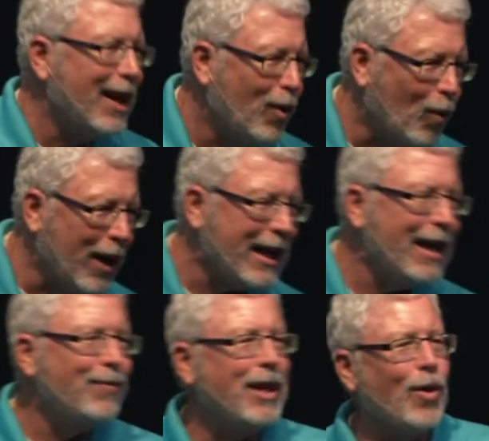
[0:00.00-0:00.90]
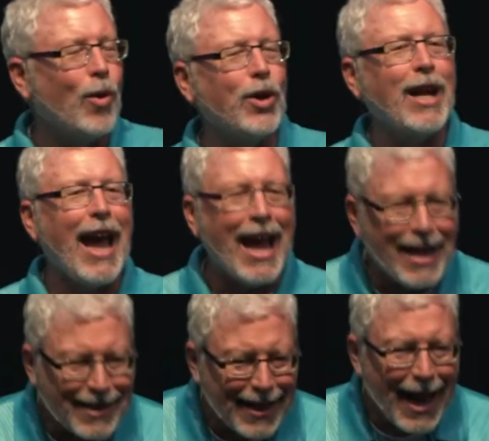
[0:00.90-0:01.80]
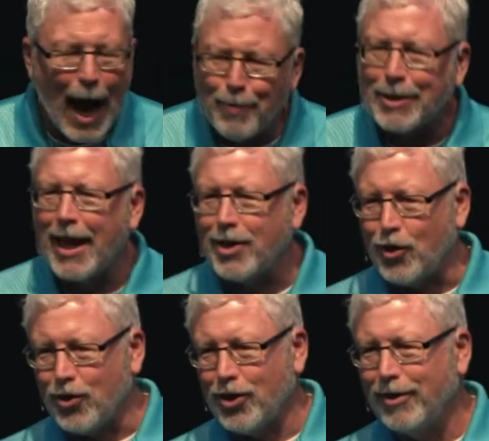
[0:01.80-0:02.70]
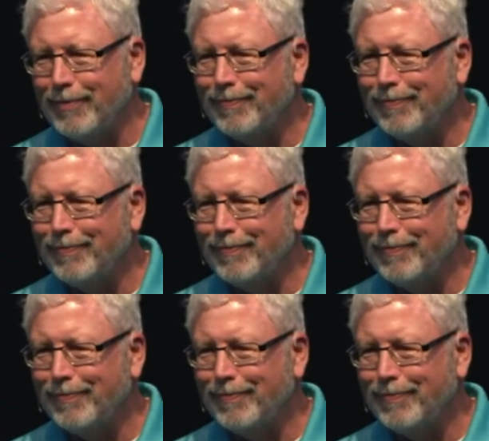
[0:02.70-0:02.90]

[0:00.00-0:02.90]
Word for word: one evening ordered eight appetizers.